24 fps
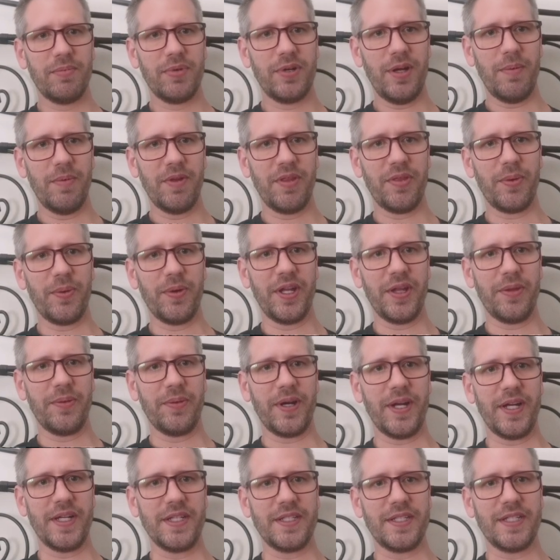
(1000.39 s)
probably throw
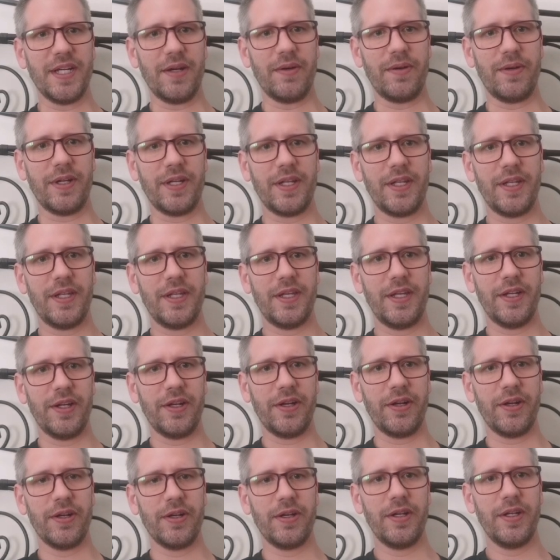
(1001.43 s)
another ice tower
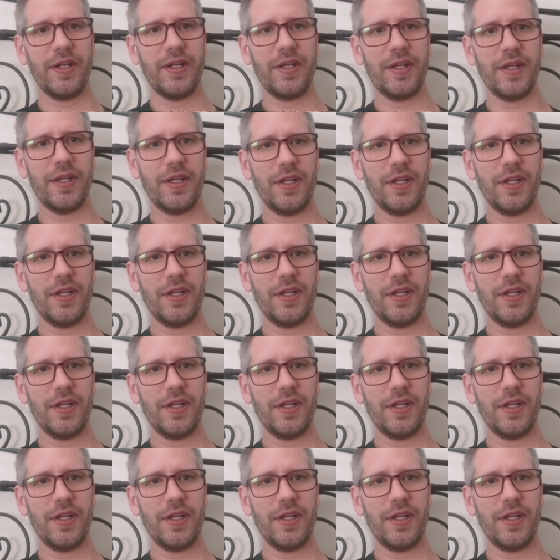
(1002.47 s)
here